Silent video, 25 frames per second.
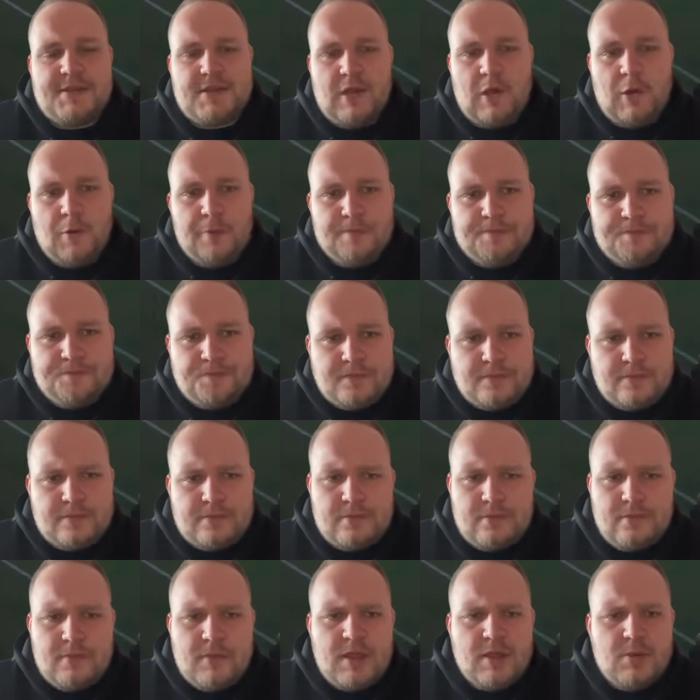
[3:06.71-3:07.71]
So
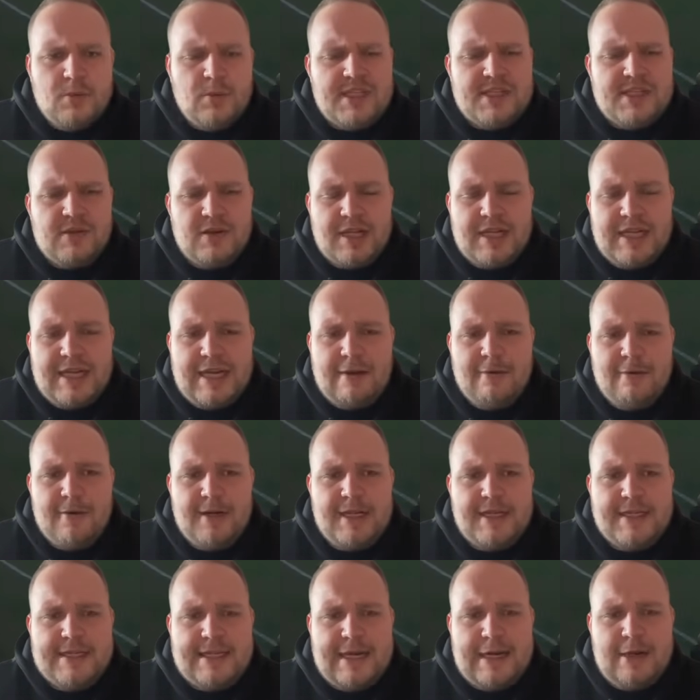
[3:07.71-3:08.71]
we sort of narrowed
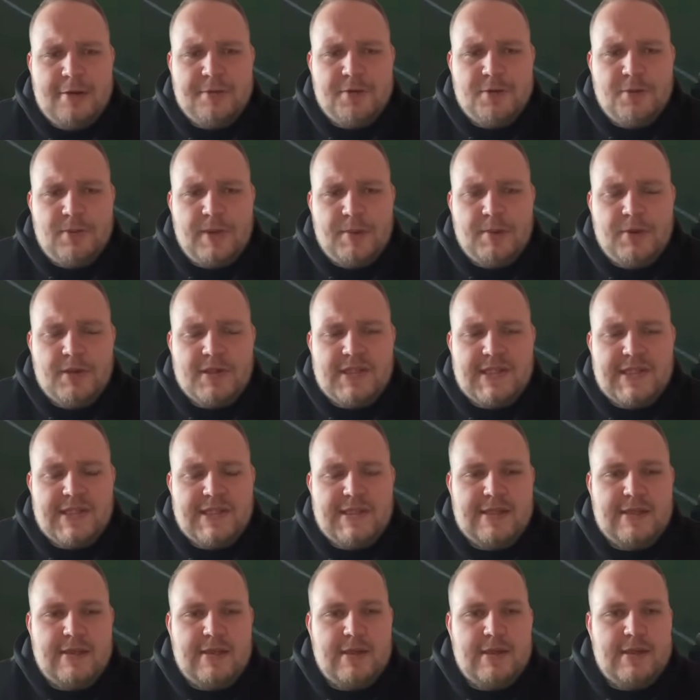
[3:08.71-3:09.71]
it down that we wanted
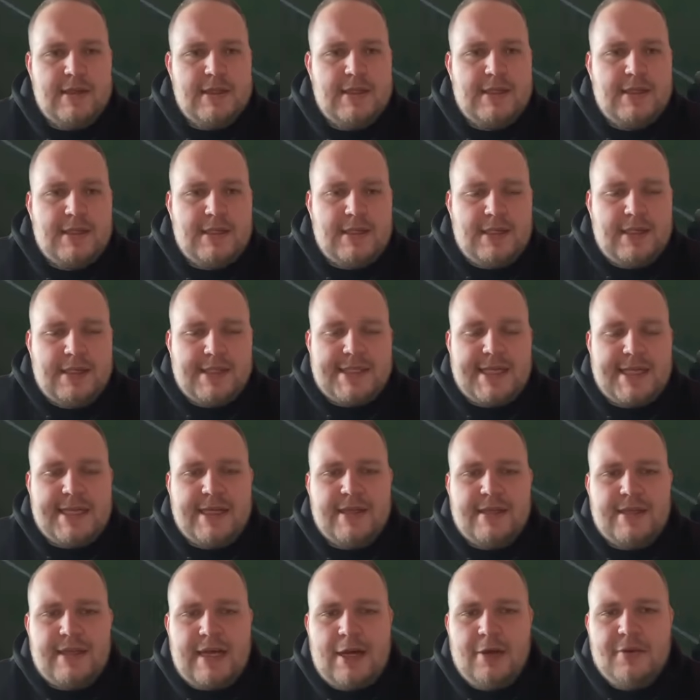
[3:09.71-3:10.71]
to
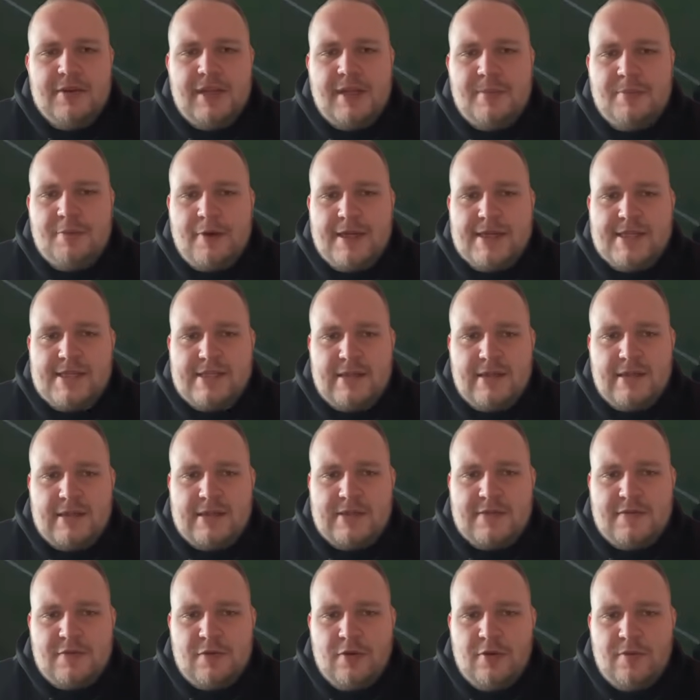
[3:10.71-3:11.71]
take how they pressed us
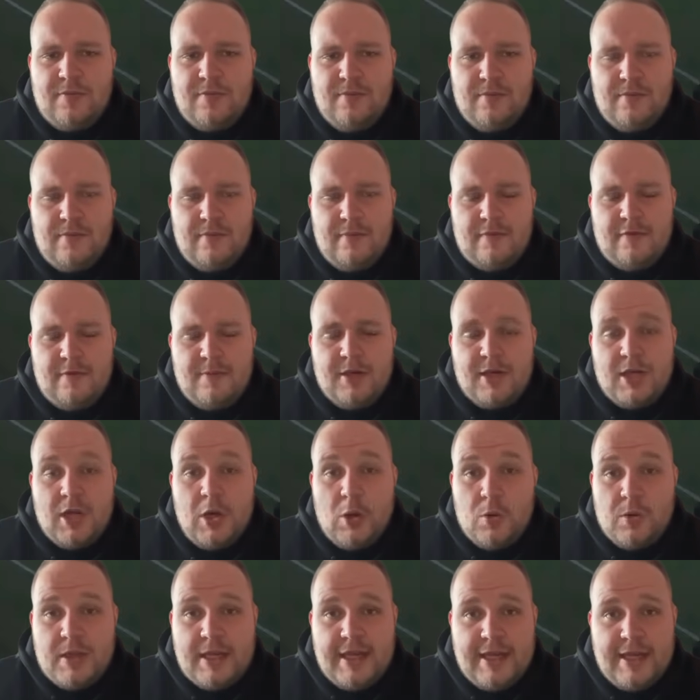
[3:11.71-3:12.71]
from a
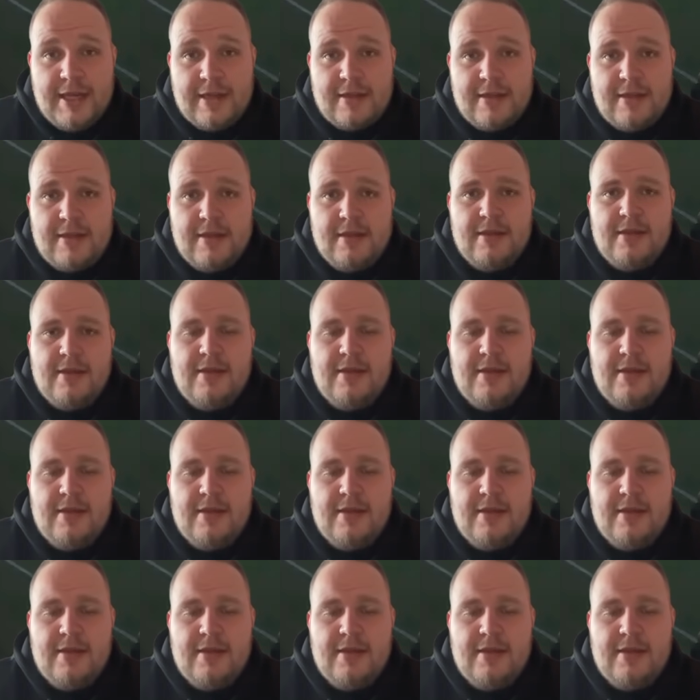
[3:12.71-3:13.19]
goal kick.